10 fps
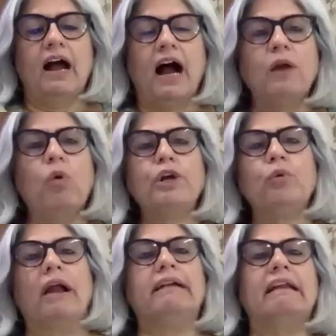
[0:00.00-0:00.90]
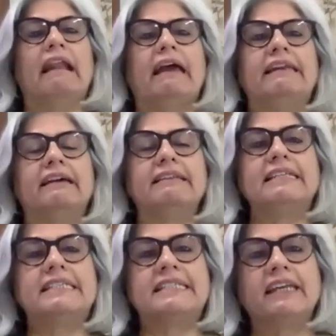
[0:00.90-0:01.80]
I want to underline here the
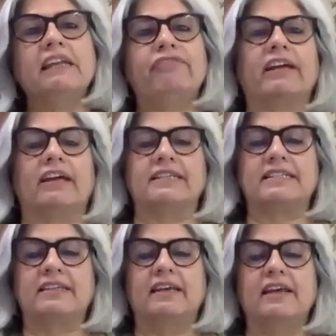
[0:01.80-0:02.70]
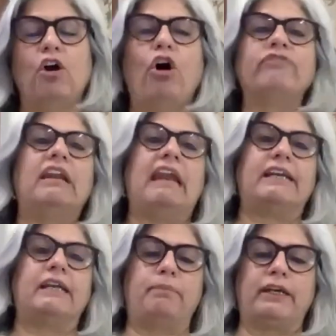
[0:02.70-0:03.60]
significance of the
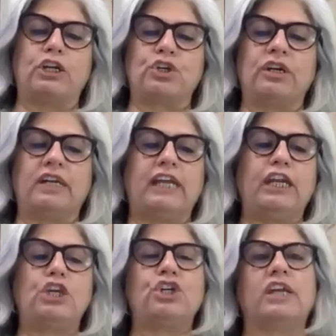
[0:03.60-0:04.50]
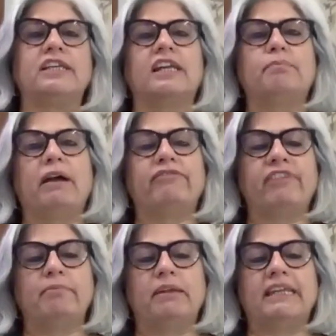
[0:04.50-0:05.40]
letter petition initiated by
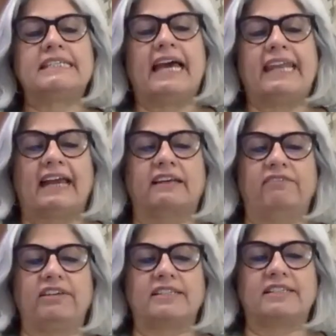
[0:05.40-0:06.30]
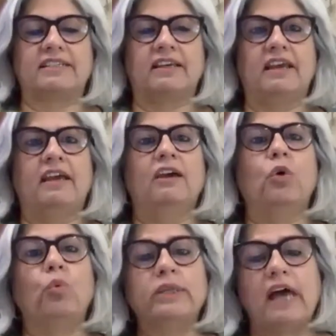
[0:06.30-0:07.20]
feminists and activists,
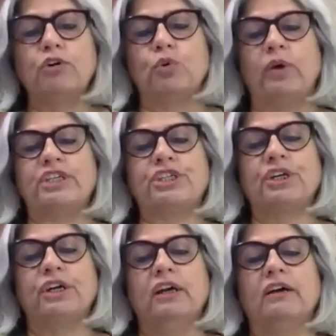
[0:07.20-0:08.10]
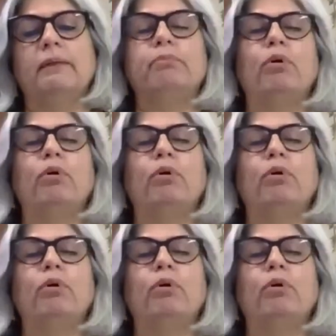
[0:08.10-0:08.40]
without which the